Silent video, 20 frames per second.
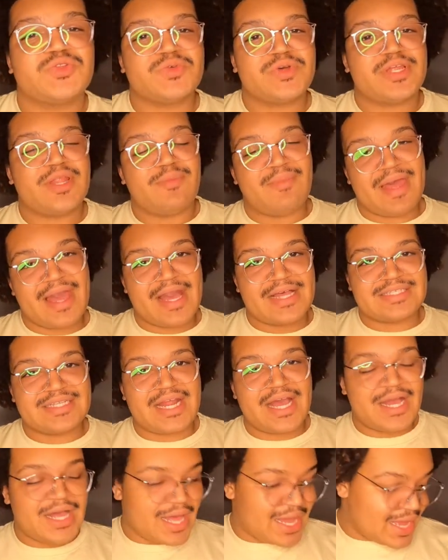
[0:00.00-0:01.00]
three of the bags
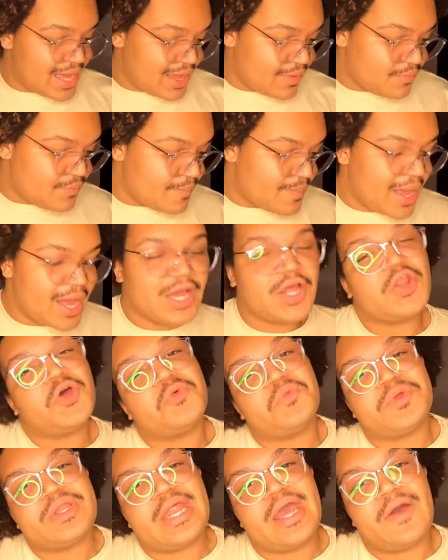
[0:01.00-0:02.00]
that I got. I'm not
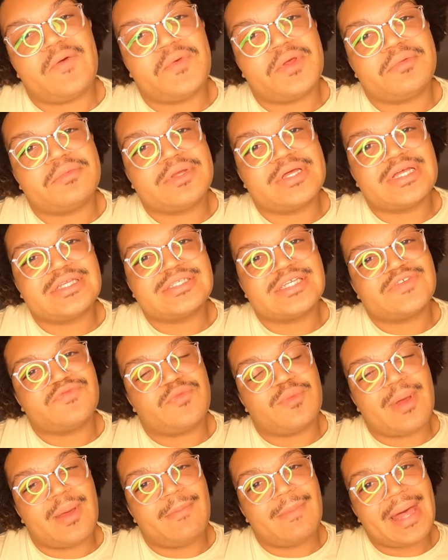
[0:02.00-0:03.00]
gonna open that one because
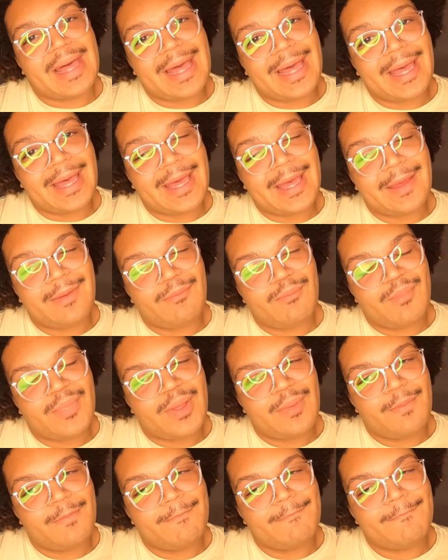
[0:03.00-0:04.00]
that's for my
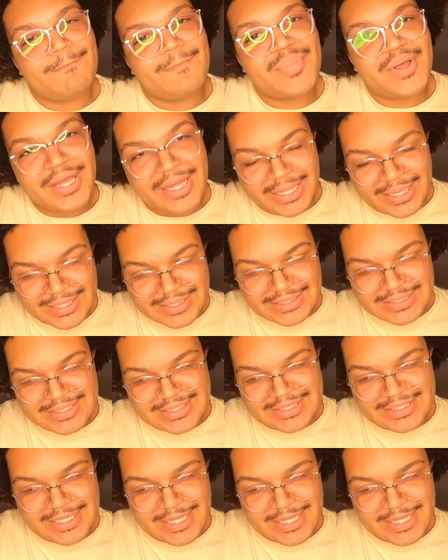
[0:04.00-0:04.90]
mom, but